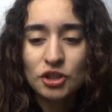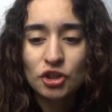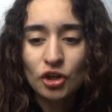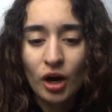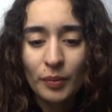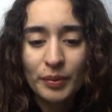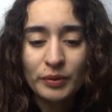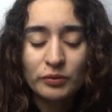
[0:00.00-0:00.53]

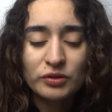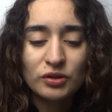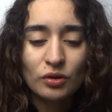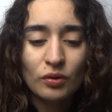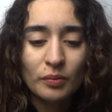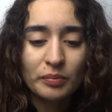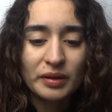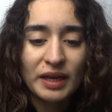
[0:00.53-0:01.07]
Shopping was
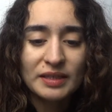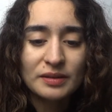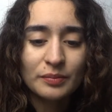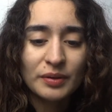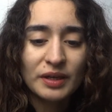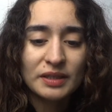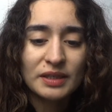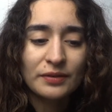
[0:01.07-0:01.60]
so unpleasant
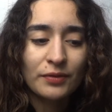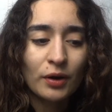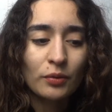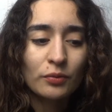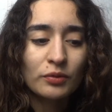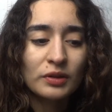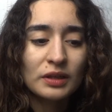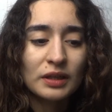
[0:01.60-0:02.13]
because I
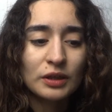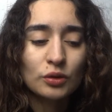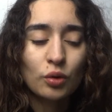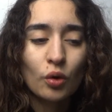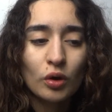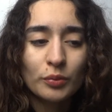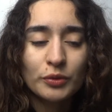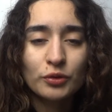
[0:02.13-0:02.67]
felt really like
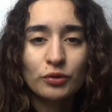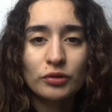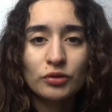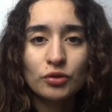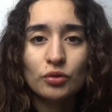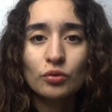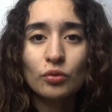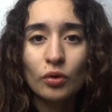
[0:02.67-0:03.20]
torn between
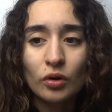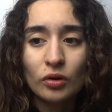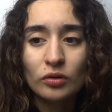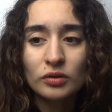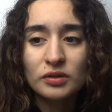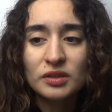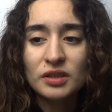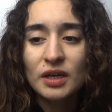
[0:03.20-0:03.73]
two
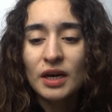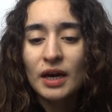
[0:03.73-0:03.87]
worlds,